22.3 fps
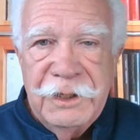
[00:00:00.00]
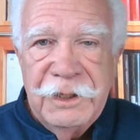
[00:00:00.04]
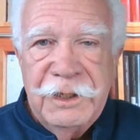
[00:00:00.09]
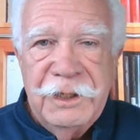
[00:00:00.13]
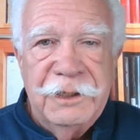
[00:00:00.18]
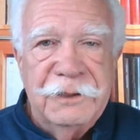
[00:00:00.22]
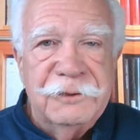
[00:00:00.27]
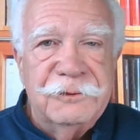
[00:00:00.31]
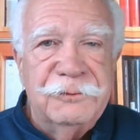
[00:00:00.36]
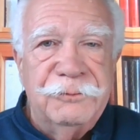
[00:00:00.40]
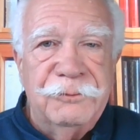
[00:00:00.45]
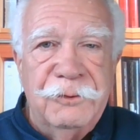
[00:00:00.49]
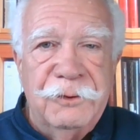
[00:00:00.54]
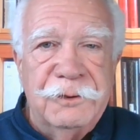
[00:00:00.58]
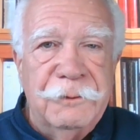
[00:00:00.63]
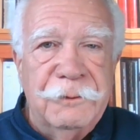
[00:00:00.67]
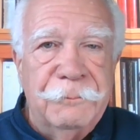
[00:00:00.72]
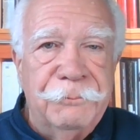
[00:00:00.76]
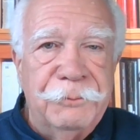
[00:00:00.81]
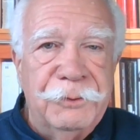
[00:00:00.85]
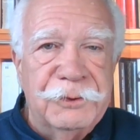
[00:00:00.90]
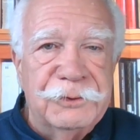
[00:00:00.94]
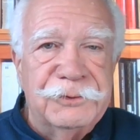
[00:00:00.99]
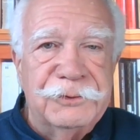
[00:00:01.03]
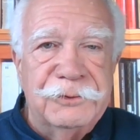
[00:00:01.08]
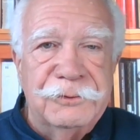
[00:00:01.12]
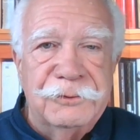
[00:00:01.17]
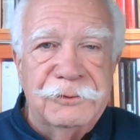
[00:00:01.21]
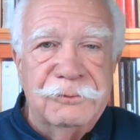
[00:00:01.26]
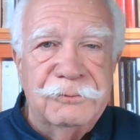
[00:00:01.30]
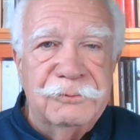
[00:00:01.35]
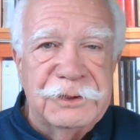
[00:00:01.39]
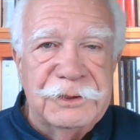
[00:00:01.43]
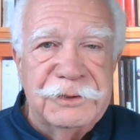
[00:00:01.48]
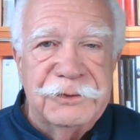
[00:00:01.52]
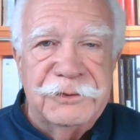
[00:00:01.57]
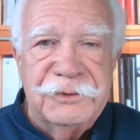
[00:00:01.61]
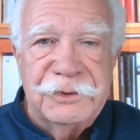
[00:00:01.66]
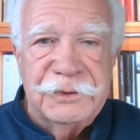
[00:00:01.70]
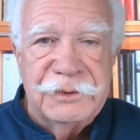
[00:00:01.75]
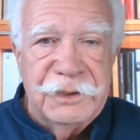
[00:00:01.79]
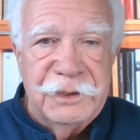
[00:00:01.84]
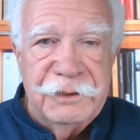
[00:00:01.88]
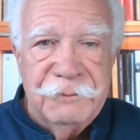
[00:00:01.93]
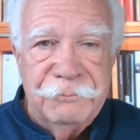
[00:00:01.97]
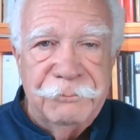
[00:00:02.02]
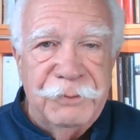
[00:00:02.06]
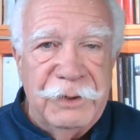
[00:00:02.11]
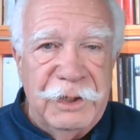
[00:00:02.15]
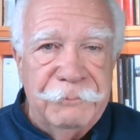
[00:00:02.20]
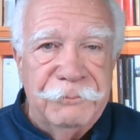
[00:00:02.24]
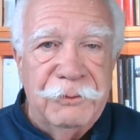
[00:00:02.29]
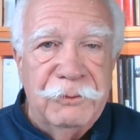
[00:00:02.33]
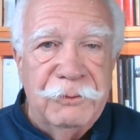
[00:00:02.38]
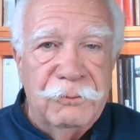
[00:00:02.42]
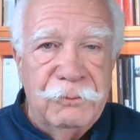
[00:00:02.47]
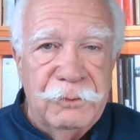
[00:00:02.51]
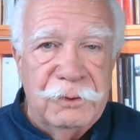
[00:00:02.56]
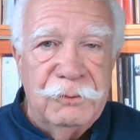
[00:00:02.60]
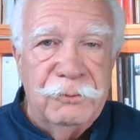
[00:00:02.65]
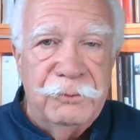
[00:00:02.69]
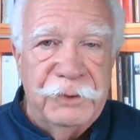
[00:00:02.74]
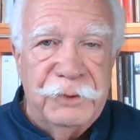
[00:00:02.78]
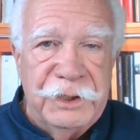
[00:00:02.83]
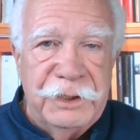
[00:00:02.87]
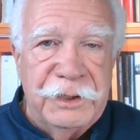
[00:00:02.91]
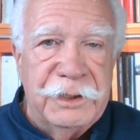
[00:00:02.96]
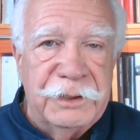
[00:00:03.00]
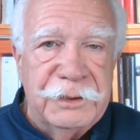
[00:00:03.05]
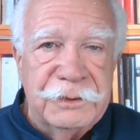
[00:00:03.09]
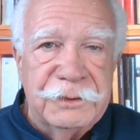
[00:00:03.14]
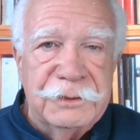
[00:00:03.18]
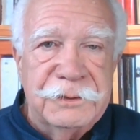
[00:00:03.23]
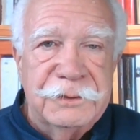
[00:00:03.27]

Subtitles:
It's for the person who reads it, and people will read it.